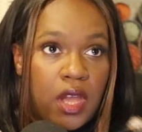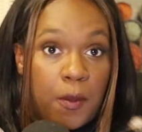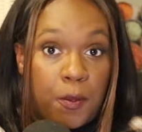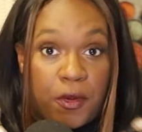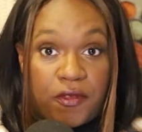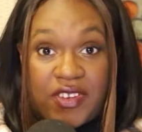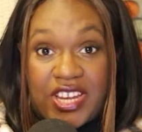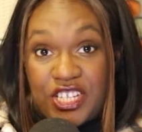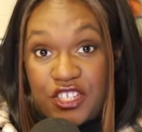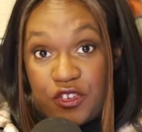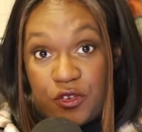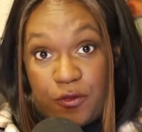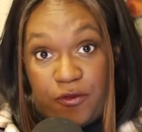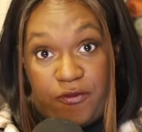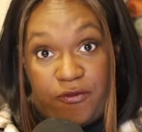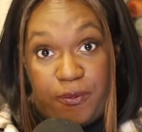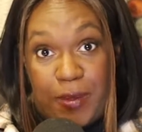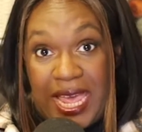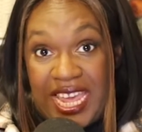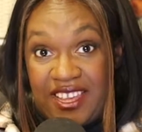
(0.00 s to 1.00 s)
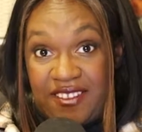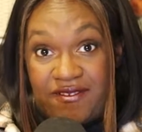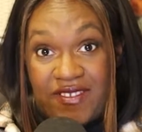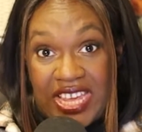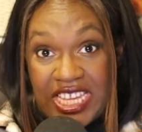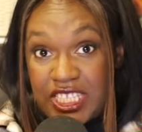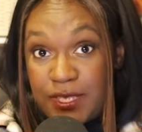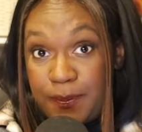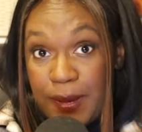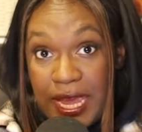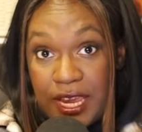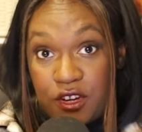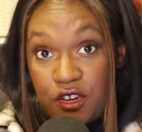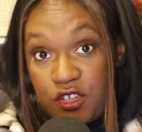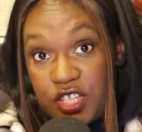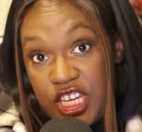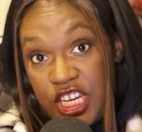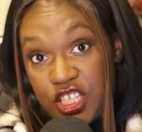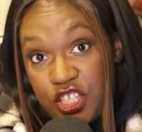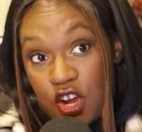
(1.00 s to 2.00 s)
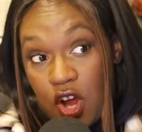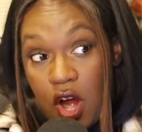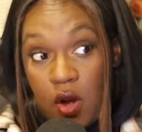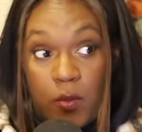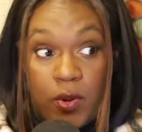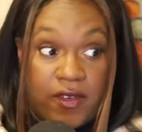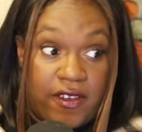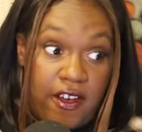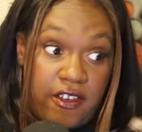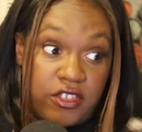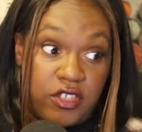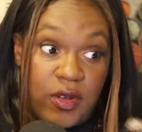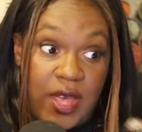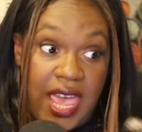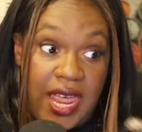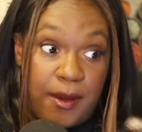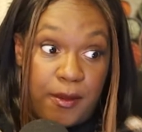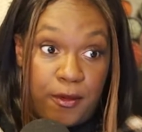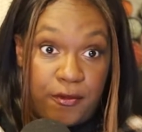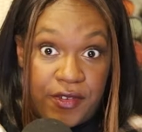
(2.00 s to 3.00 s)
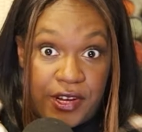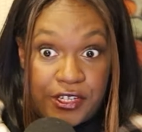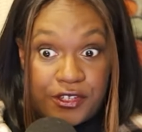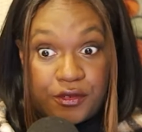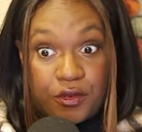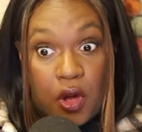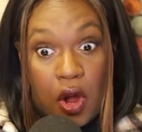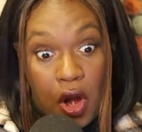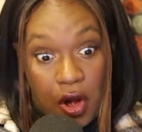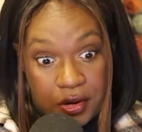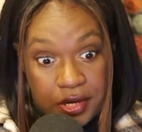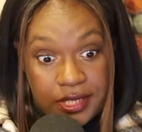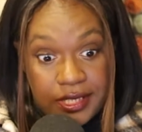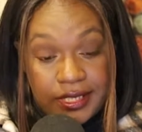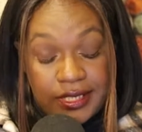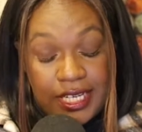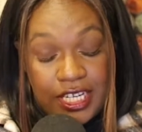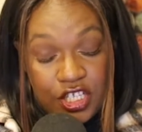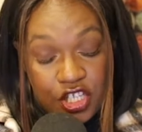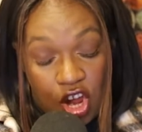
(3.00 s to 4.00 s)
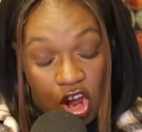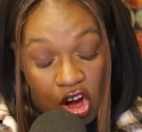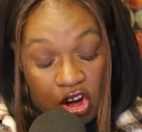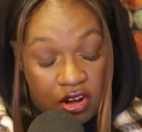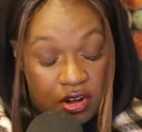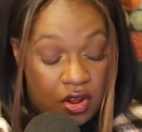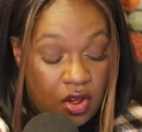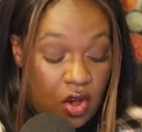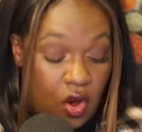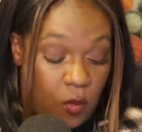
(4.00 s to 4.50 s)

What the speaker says: professional face painter teach art. We also had a professional artist teach art.